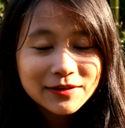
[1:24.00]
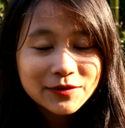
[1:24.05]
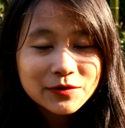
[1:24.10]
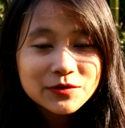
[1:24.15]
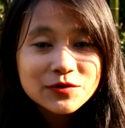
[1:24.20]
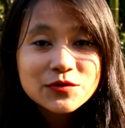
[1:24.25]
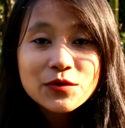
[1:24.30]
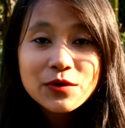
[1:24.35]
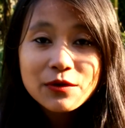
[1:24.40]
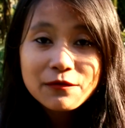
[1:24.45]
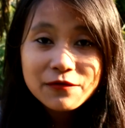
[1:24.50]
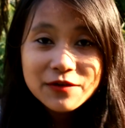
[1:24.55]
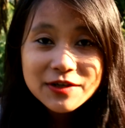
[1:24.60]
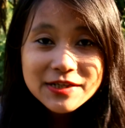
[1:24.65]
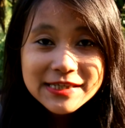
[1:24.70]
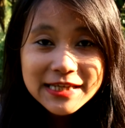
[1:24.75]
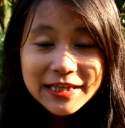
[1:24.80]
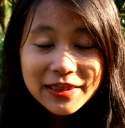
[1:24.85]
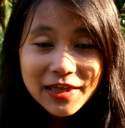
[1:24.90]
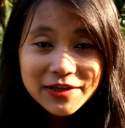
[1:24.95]
So the
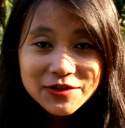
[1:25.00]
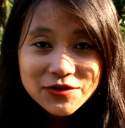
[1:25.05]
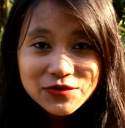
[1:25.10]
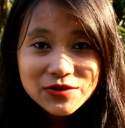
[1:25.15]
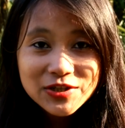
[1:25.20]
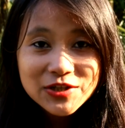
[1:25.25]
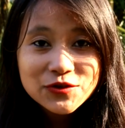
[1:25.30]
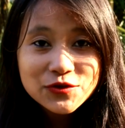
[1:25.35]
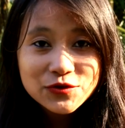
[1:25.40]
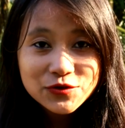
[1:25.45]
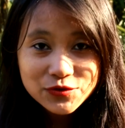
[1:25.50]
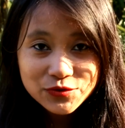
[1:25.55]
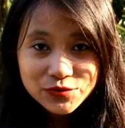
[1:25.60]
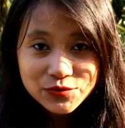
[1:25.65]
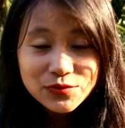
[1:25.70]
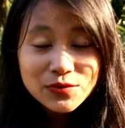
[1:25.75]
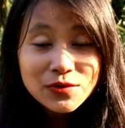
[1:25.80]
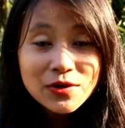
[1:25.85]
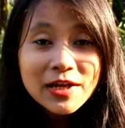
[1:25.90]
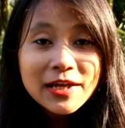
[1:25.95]
first thing that you need to
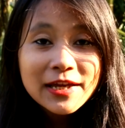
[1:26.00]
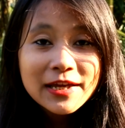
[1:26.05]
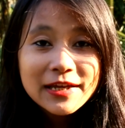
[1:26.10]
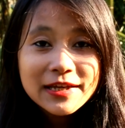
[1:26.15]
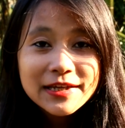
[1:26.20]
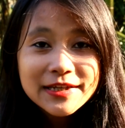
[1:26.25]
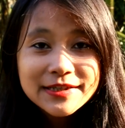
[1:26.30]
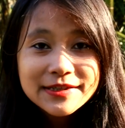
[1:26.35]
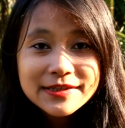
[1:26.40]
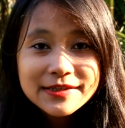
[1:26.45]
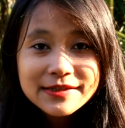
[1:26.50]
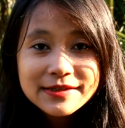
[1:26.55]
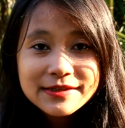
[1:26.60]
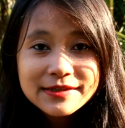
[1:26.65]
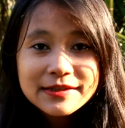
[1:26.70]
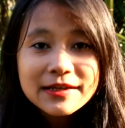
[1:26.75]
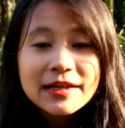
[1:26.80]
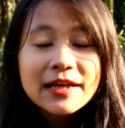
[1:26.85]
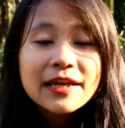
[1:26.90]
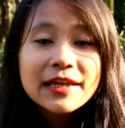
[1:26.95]
do
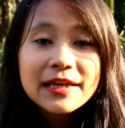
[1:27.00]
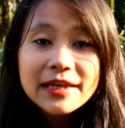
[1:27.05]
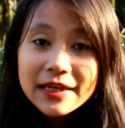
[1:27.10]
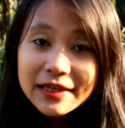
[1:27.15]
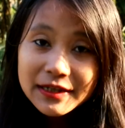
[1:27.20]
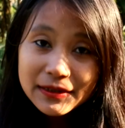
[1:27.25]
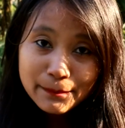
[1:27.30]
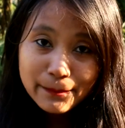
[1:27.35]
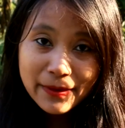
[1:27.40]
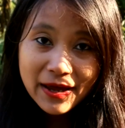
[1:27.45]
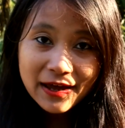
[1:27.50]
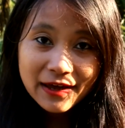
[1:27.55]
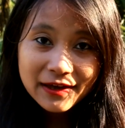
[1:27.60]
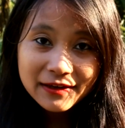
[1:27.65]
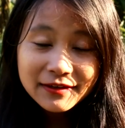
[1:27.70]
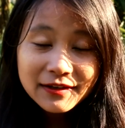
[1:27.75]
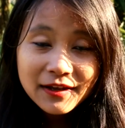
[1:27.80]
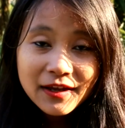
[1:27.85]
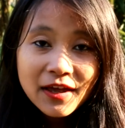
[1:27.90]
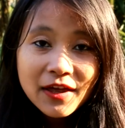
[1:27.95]
is heat a
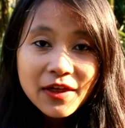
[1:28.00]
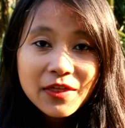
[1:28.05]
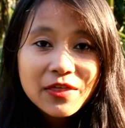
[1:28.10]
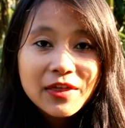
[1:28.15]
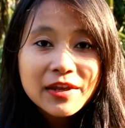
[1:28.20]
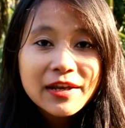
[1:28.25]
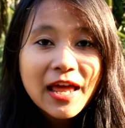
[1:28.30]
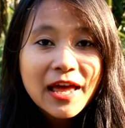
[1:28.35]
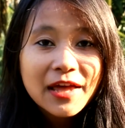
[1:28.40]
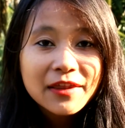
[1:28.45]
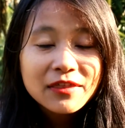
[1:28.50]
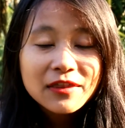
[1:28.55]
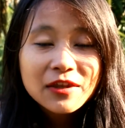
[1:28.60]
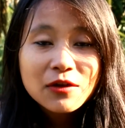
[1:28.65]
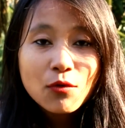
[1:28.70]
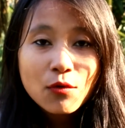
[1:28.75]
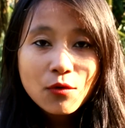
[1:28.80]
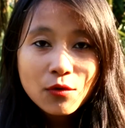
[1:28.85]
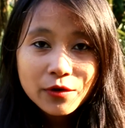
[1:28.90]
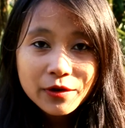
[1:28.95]
pan, then add
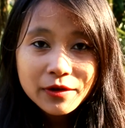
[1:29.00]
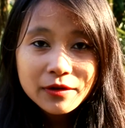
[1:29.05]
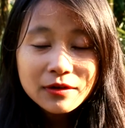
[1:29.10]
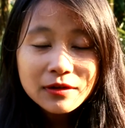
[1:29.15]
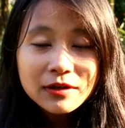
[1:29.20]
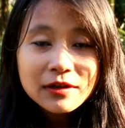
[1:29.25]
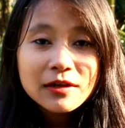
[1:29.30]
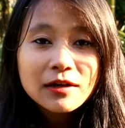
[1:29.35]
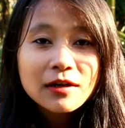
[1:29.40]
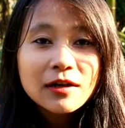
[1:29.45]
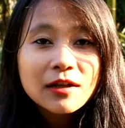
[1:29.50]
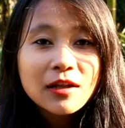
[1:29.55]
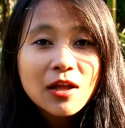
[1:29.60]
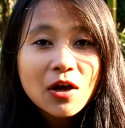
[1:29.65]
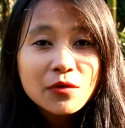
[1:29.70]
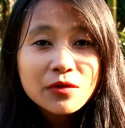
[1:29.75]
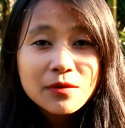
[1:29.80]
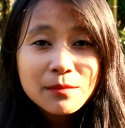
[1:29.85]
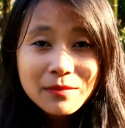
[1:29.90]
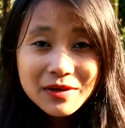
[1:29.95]
the oil.
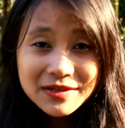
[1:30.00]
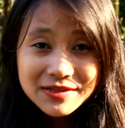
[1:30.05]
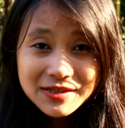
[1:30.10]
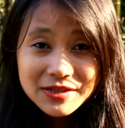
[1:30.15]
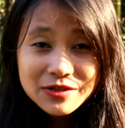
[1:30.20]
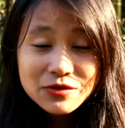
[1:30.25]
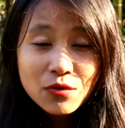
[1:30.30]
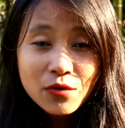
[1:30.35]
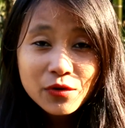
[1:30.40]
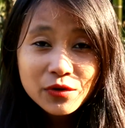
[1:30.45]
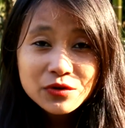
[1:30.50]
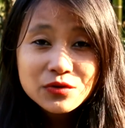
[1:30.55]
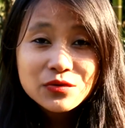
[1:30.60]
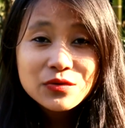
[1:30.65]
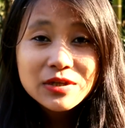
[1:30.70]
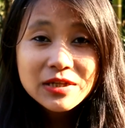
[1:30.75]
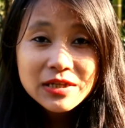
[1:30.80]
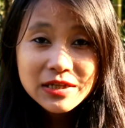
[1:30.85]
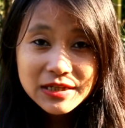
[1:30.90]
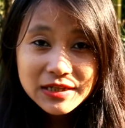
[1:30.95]
Allow the mustard oil
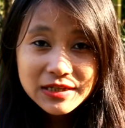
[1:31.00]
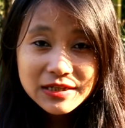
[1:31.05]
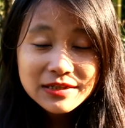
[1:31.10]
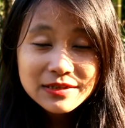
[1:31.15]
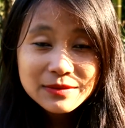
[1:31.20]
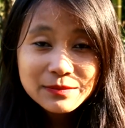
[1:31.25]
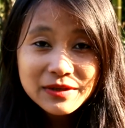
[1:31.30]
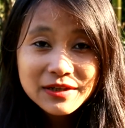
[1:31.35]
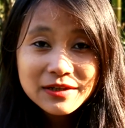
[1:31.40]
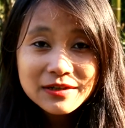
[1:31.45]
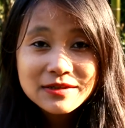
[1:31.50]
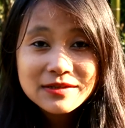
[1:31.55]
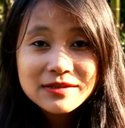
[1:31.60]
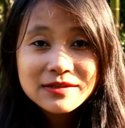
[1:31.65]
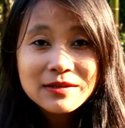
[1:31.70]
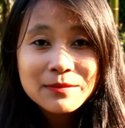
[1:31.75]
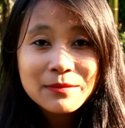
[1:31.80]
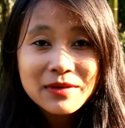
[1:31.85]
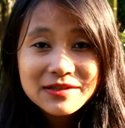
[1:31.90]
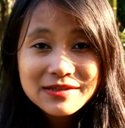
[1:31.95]
to heat
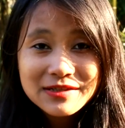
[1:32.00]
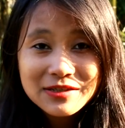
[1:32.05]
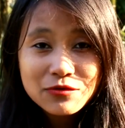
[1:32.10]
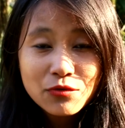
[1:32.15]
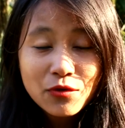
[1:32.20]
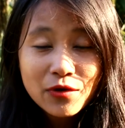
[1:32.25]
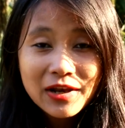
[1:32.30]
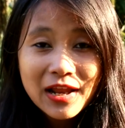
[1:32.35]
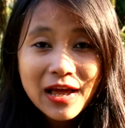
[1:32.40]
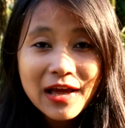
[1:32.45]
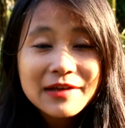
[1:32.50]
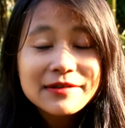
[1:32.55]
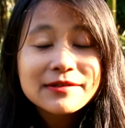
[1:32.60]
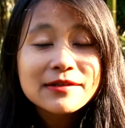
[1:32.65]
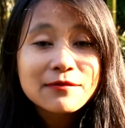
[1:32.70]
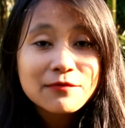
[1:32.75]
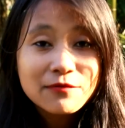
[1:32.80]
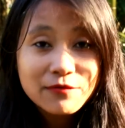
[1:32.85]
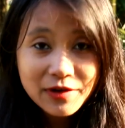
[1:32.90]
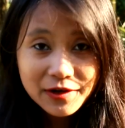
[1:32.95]
because the mustard oil
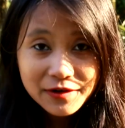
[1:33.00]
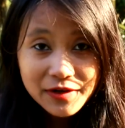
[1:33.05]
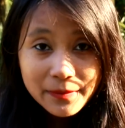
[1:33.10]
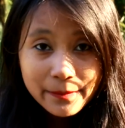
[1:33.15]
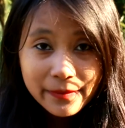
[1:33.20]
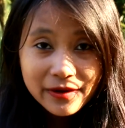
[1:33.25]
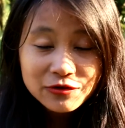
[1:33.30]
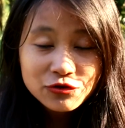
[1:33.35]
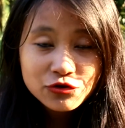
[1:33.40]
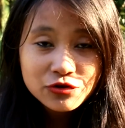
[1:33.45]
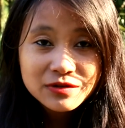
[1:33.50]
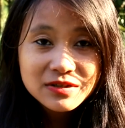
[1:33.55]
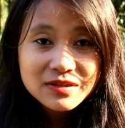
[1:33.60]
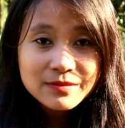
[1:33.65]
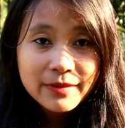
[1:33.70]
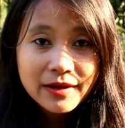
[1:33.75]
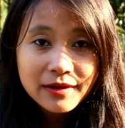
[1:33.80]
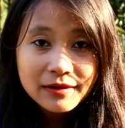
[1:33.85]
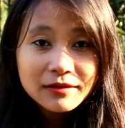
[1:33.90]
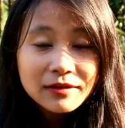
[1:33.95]
has a very pungent
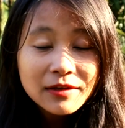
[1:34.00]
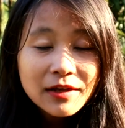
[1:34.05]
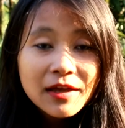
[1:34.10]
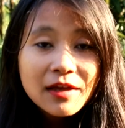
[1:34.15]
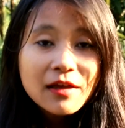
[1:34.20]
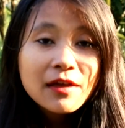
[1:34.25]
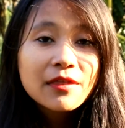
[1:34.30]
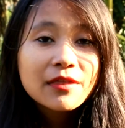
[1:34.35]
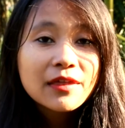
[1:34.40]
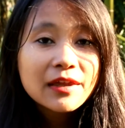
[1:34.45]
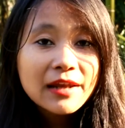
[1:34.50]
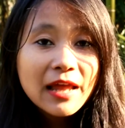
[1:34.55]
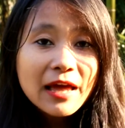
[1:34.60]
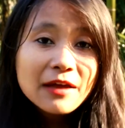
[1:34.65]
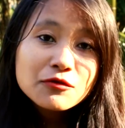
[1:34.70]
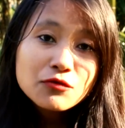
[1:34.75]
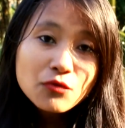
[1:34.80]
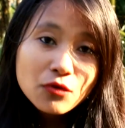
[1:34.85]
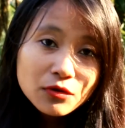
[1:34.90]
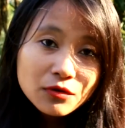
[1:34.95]
smell. Then
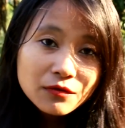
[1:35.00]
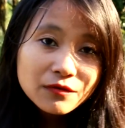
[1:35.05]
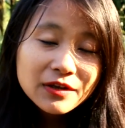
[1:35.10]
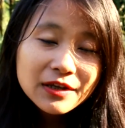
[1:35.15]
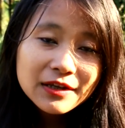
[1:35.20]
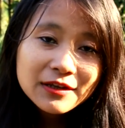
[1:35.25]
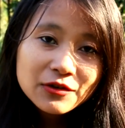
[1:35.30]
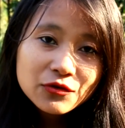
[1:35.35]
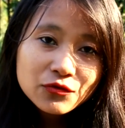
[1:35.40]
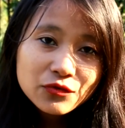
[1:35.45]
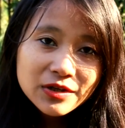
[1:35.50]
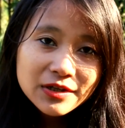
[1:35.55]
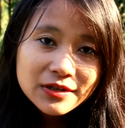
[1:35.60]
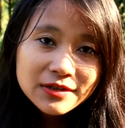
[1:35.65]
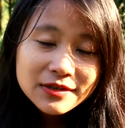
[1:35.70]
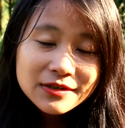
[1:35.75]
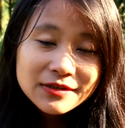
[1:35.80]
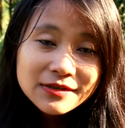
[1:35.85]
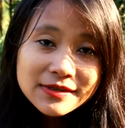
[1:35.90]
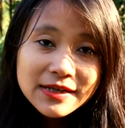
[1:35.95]
add all of the
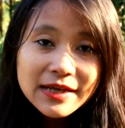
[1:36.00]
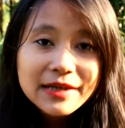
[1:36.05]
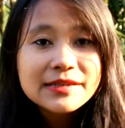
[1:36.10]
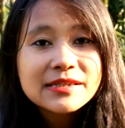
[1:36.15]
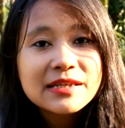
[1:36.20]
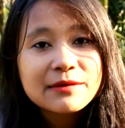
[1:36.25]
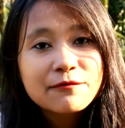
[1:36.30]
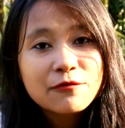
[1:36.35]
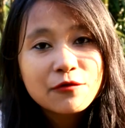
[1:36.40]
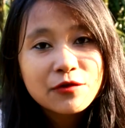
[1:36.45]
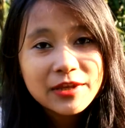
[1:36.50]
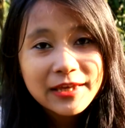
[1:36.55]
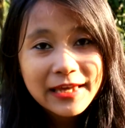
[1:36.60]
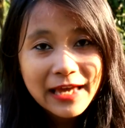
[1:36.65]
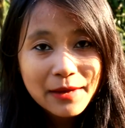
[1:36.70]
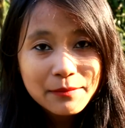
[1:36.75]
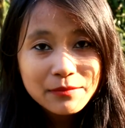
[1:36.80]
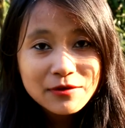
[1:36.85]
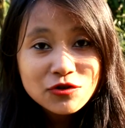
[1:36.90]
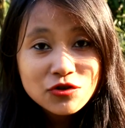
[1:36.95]
ingredients except for the
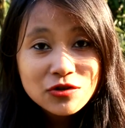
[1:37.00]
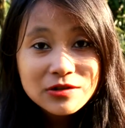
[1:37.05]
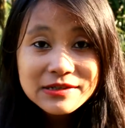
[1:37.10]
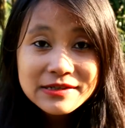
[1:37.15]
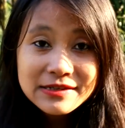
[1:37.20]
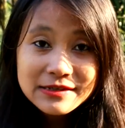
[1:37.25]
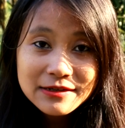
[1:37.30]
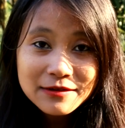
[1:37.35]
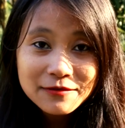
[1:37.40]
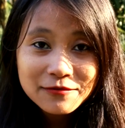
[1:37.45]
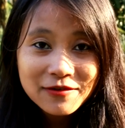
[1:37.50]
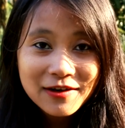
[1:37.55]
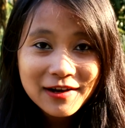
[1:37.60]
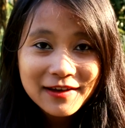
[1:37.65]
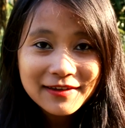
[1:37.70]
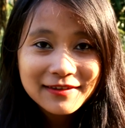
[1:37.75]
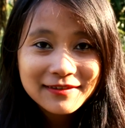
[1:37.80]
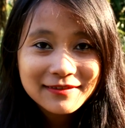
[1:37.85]
cabbage and stir fry.